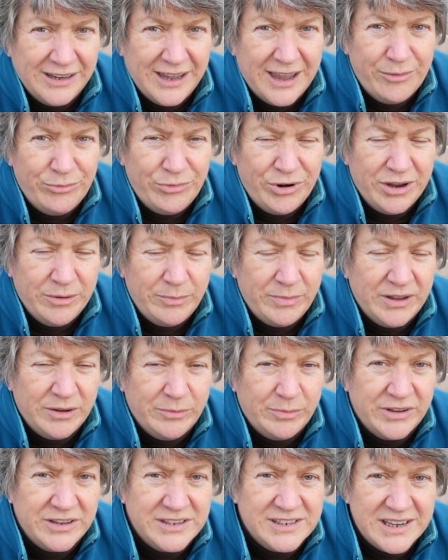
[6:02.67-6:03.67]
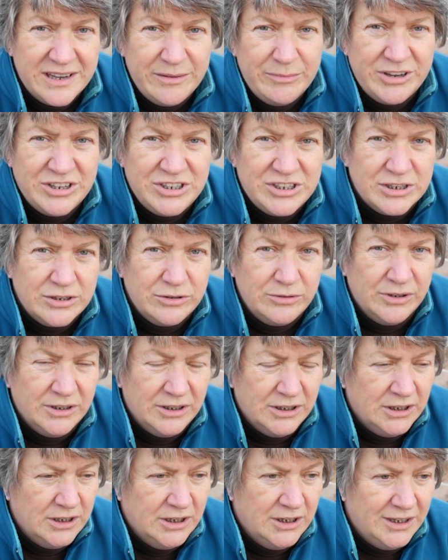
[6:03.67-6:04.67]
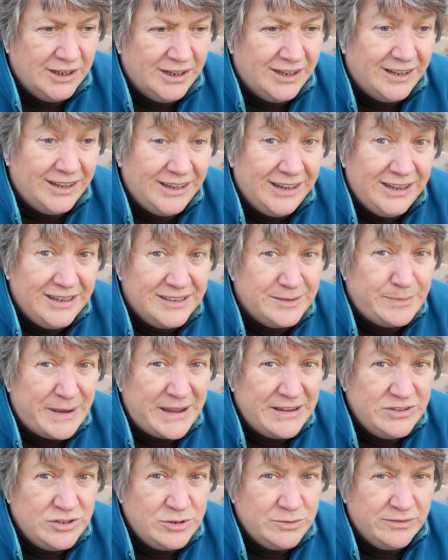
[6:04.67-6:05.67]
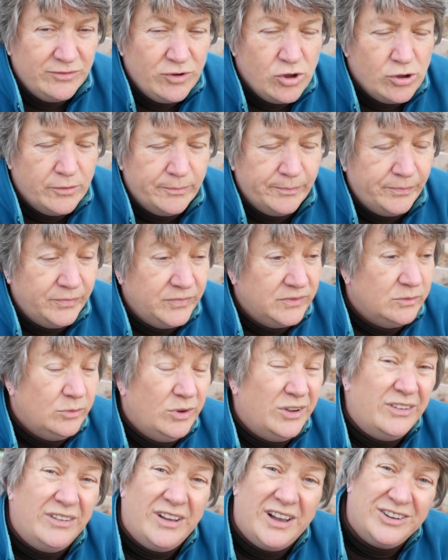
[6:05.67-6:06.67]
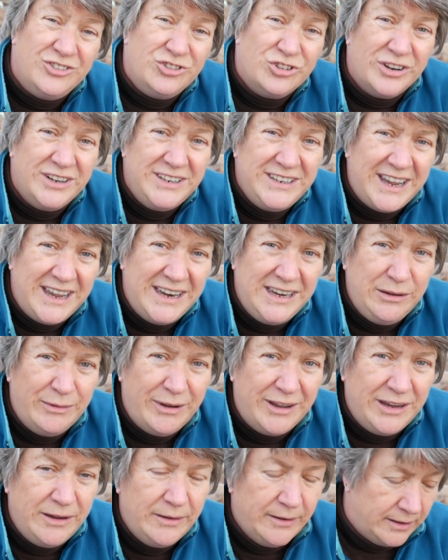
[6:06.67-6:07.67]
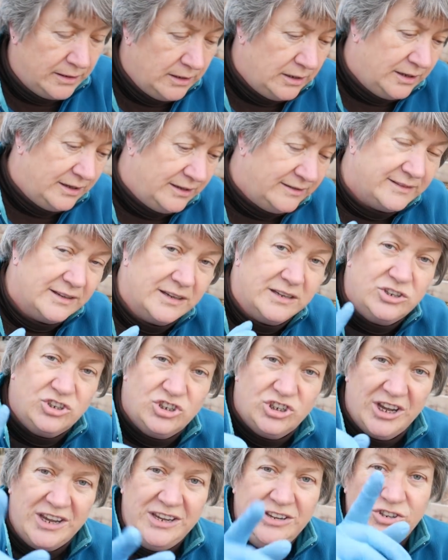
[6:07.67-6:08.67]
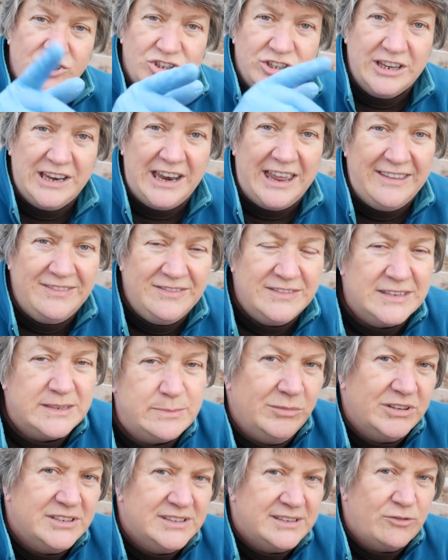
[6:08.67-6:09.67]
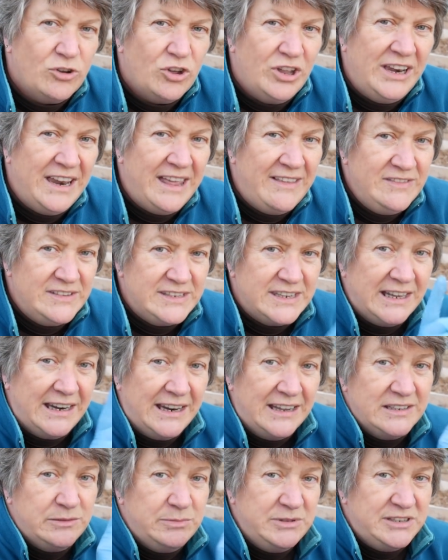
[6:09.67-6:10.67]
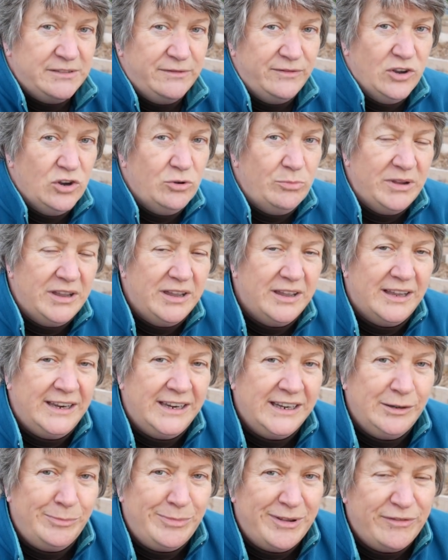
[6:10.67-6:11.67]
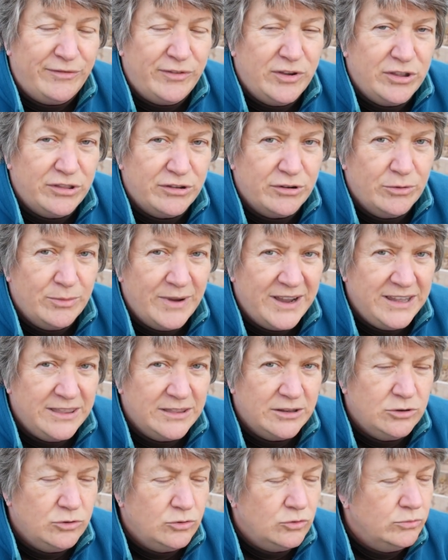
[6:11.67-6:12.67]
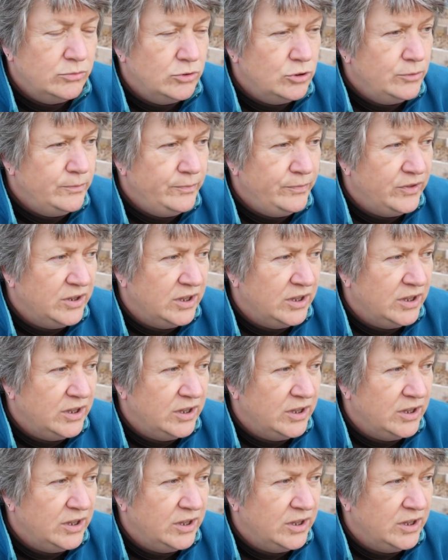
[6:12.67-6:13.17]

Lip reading: camera, but by the time I do, it's bound to have gone. Well, I tried it anyway, and I changed the lens because I've got a lens that allows me to film a little bit further away than normal,